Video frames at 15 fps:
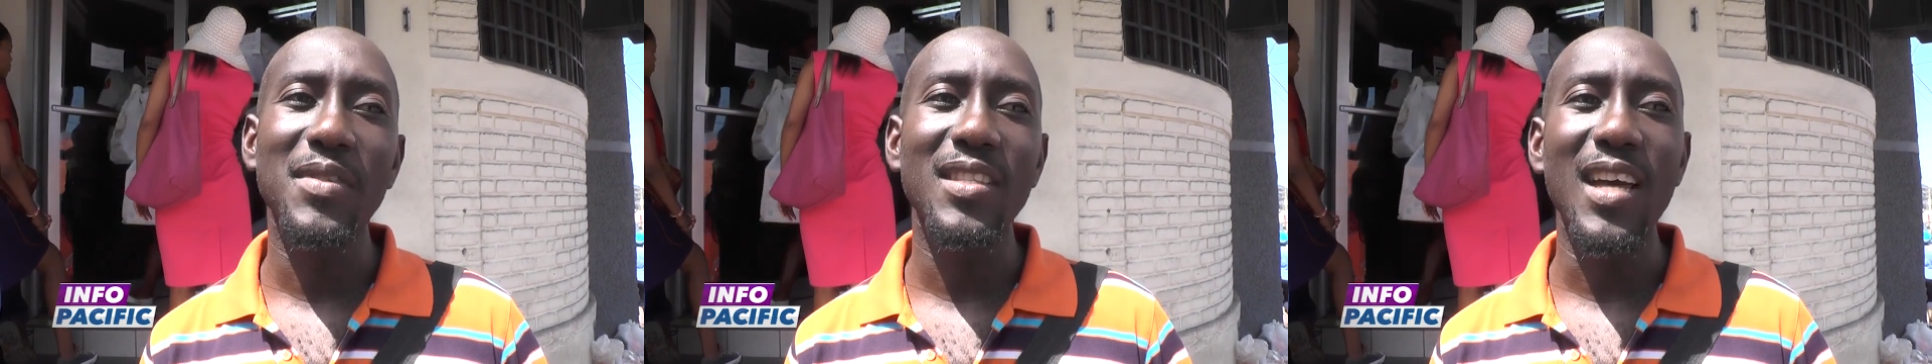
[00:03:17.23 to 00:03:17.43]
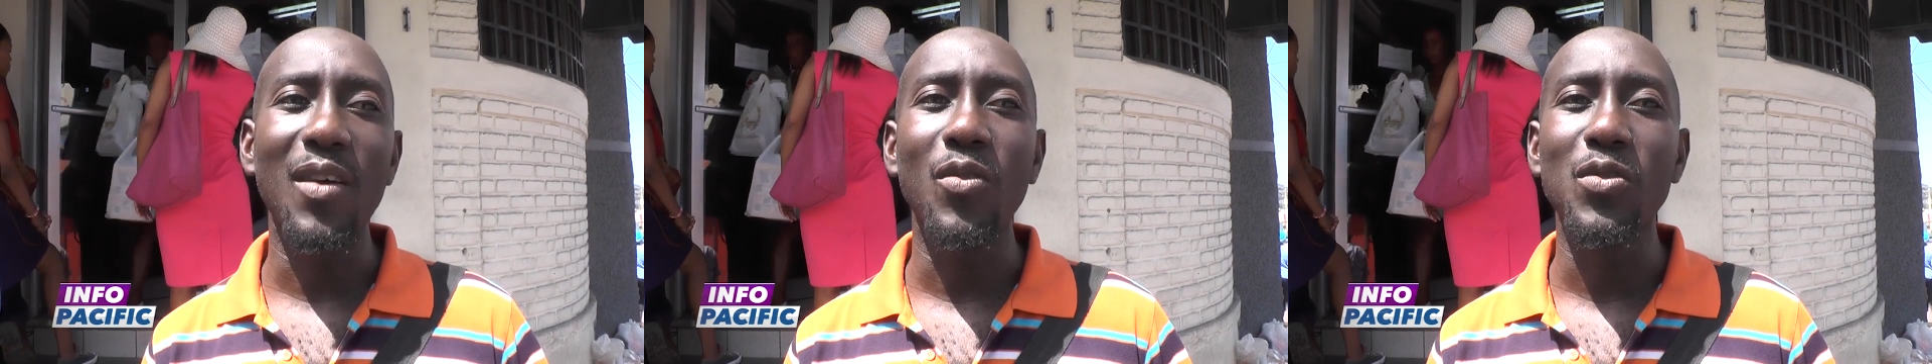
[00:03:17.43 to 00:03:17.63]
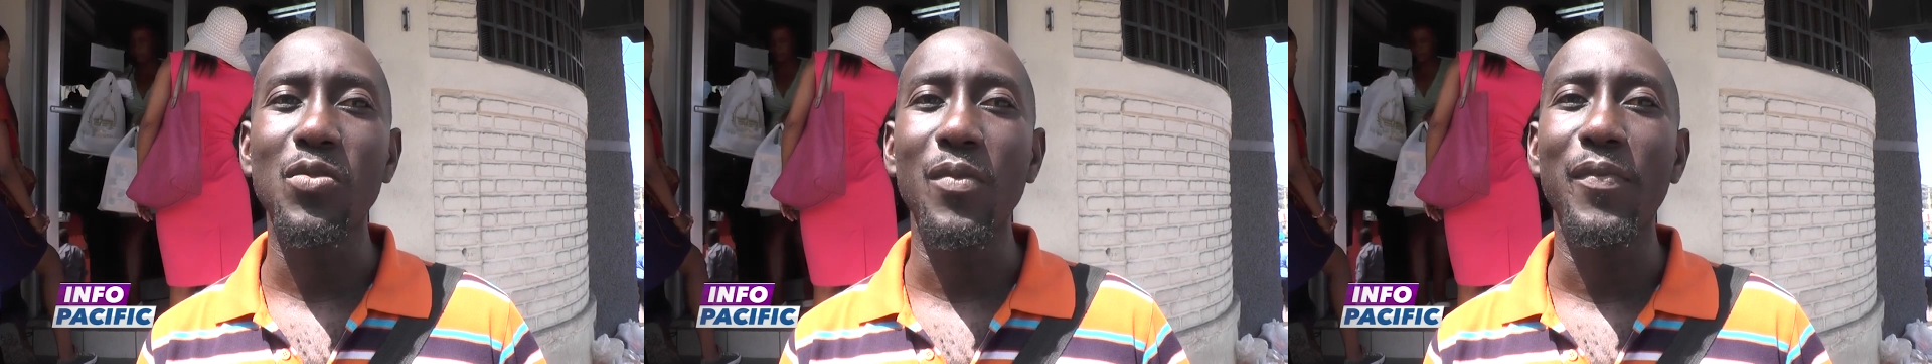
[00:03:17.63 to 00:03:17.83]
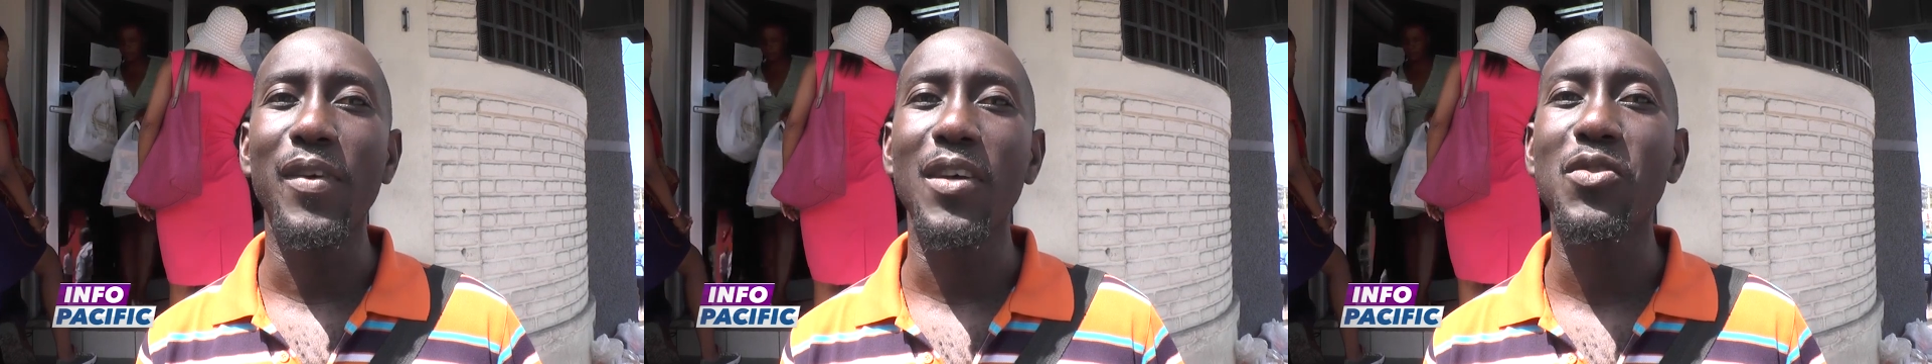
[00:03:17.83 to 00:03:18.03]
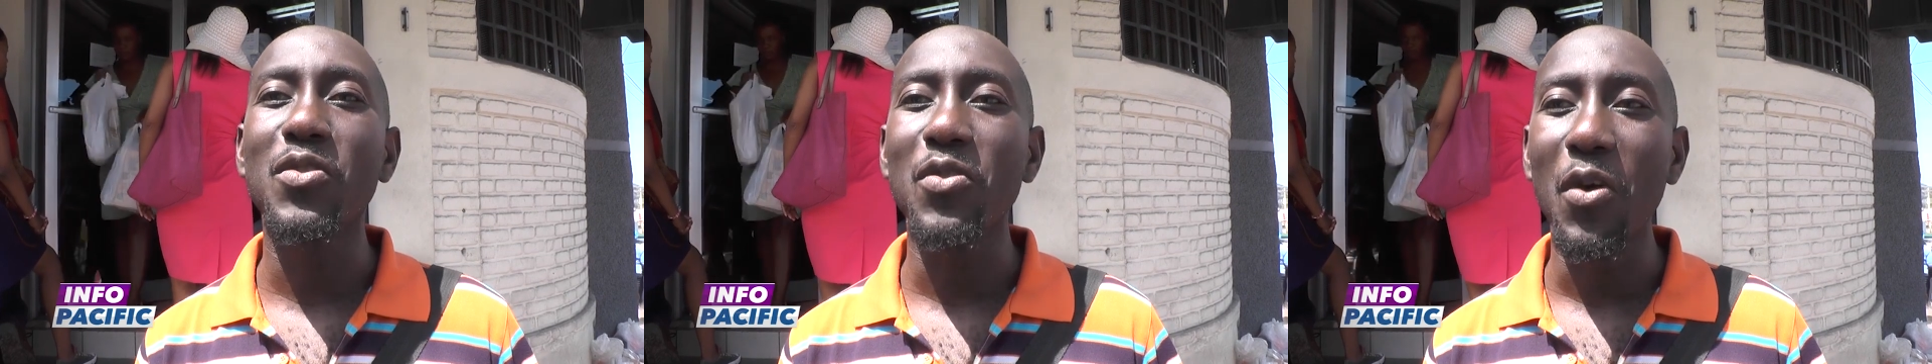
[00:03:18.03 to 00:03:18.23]
In
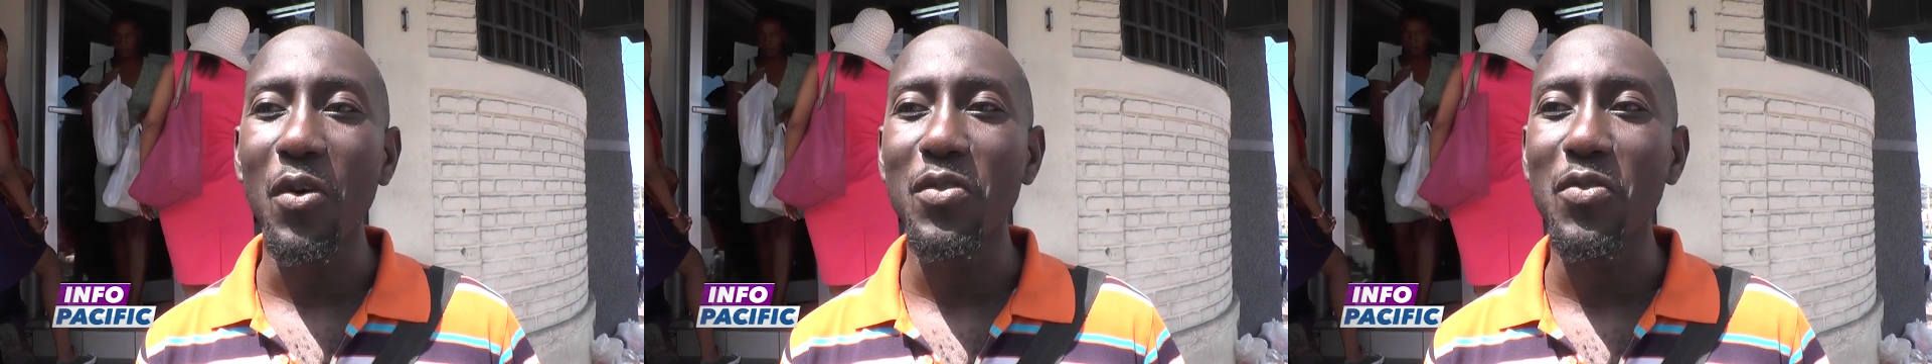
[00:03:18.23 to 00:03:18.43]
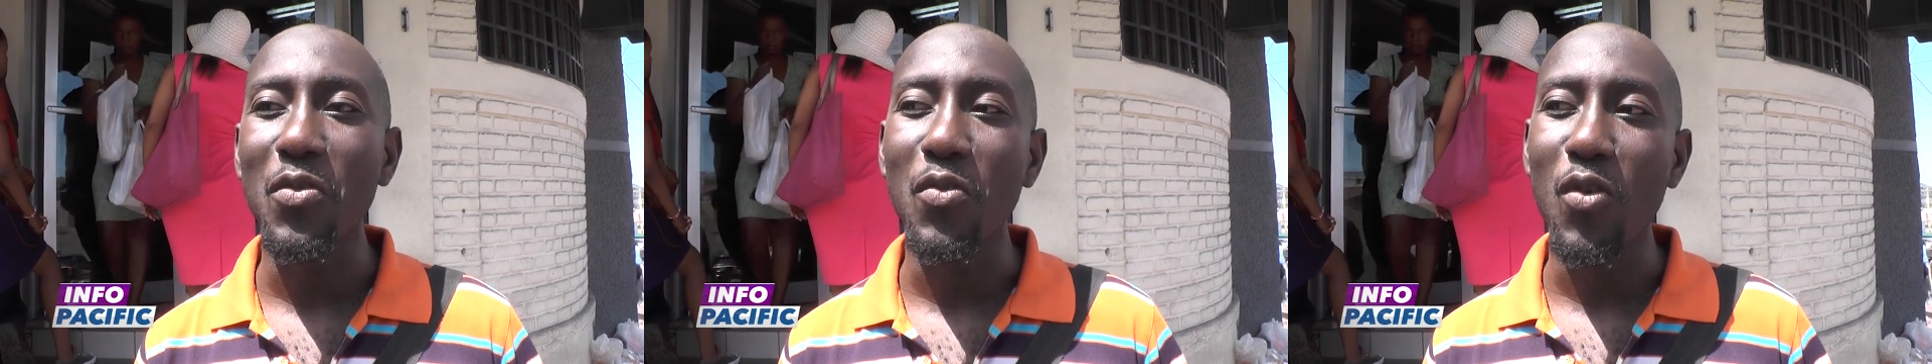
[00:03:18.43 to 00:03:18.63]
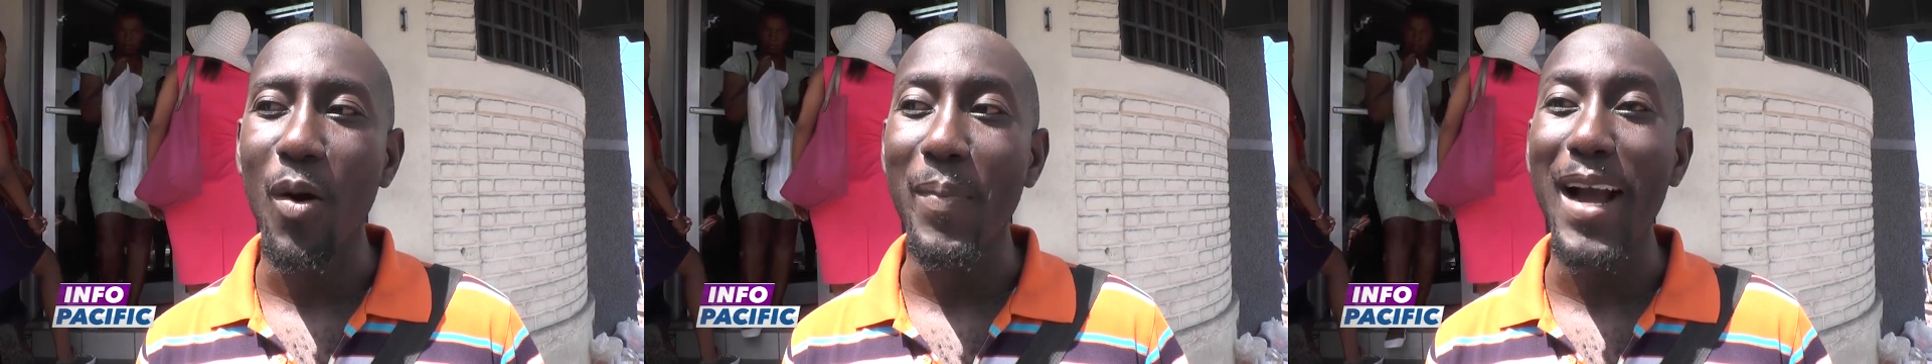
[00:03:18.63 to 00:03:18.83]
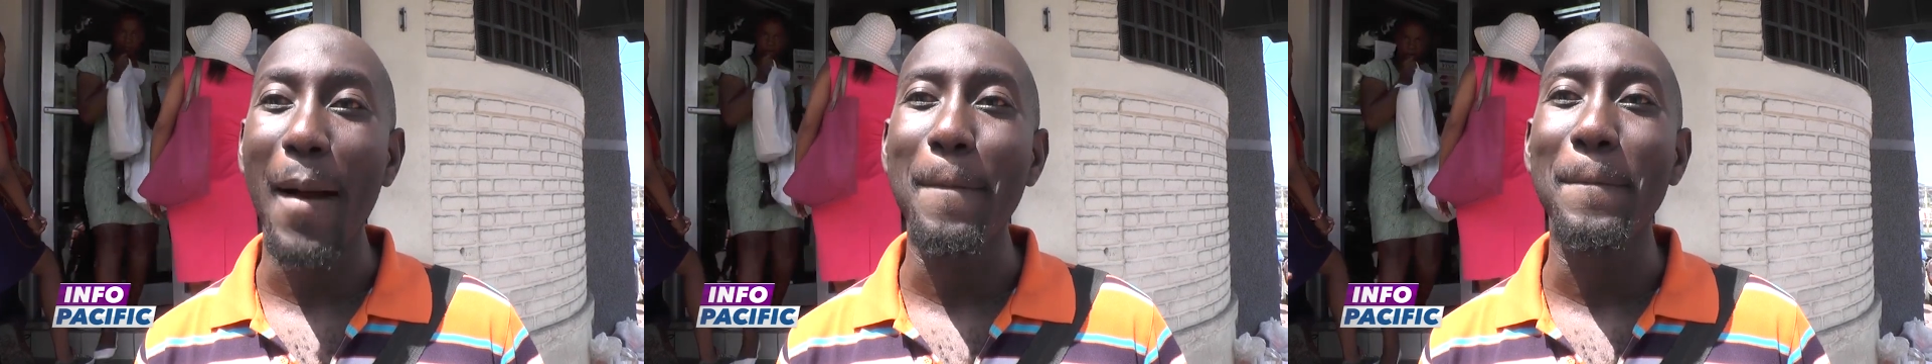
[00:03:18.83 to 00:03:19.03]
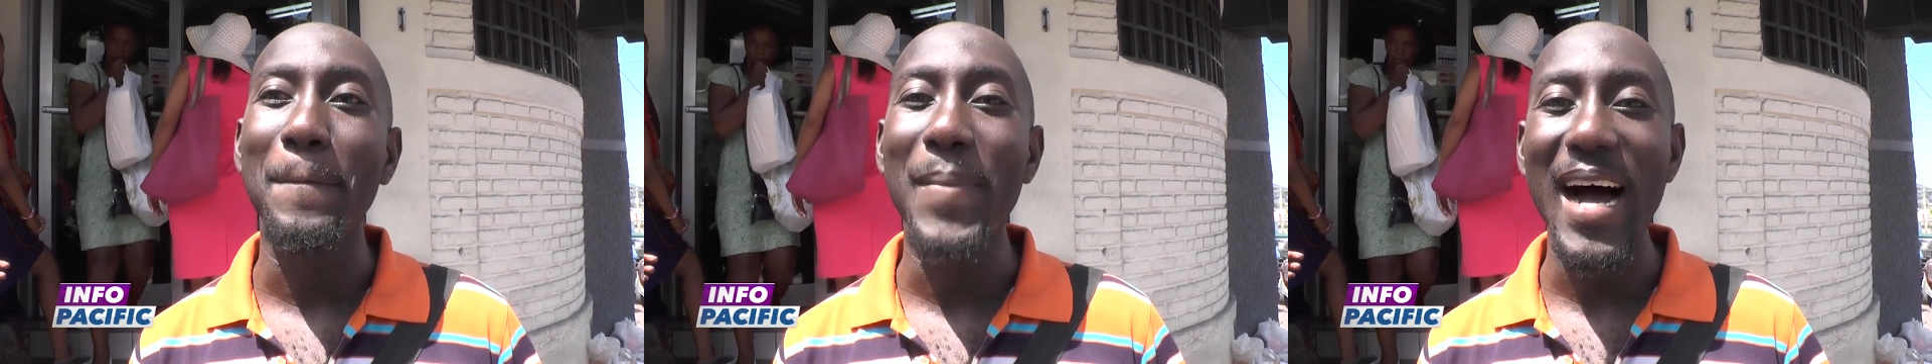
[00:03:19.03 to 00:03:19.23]
addition, these
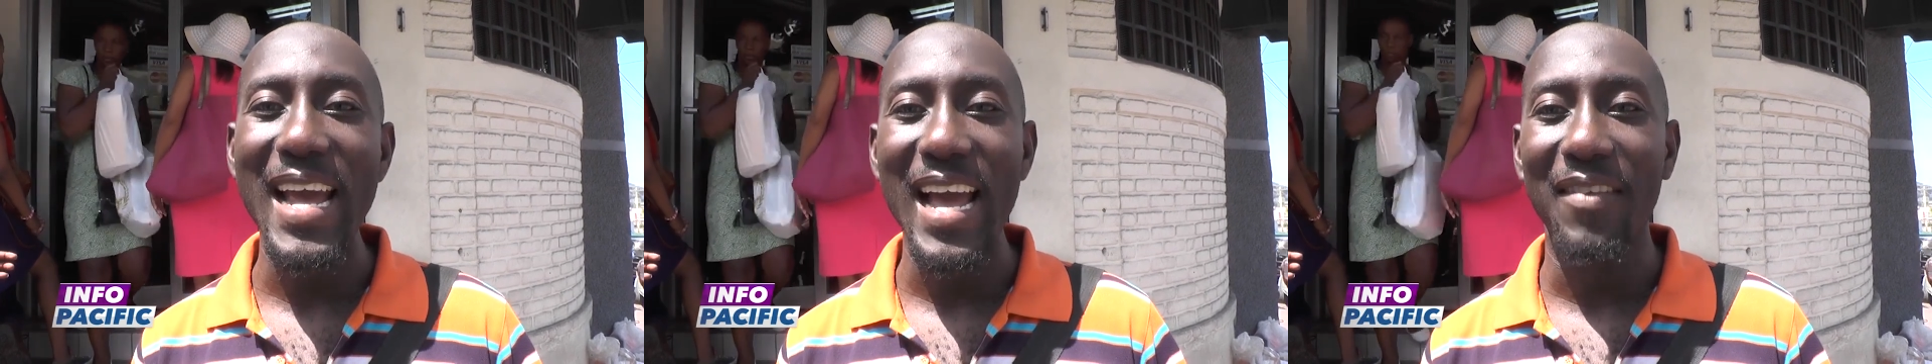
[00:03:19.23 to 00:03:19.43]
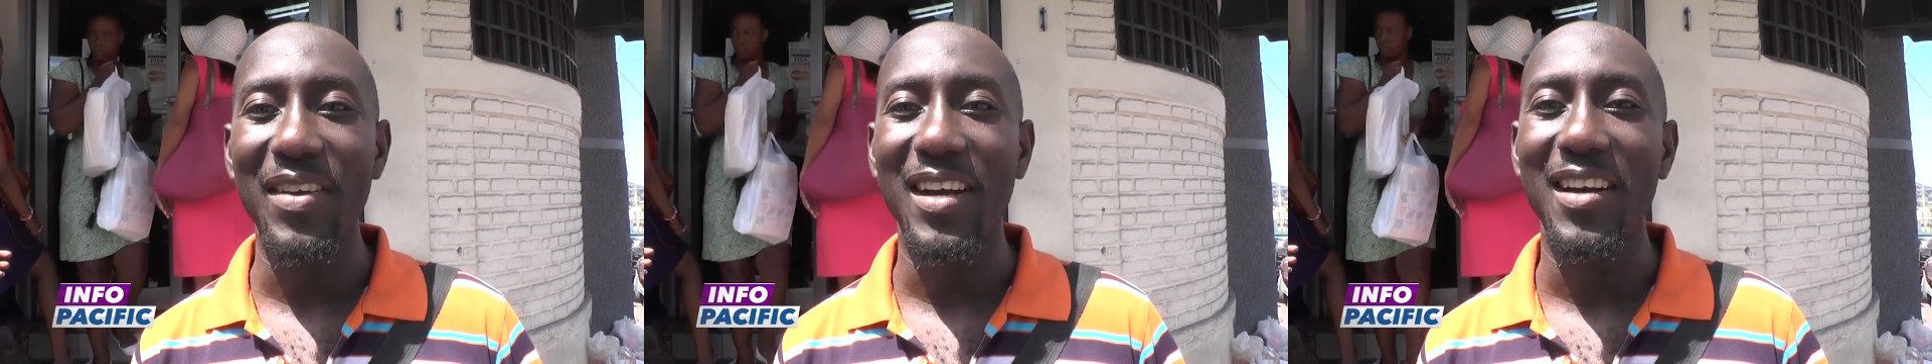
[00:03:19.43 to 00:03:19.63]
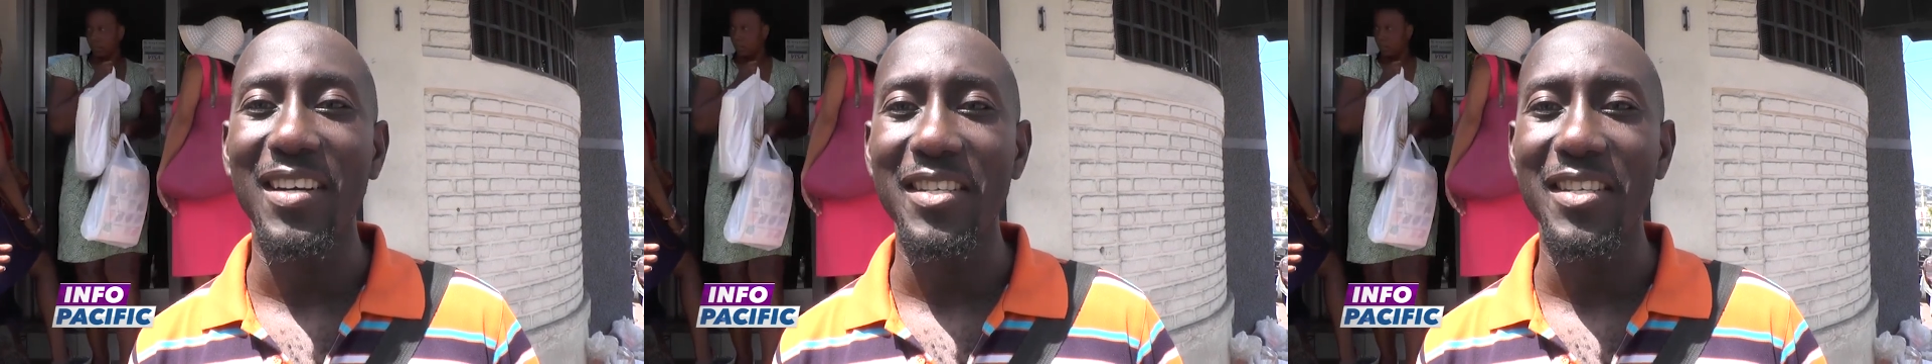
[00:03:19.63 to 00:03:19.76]
parents doubt their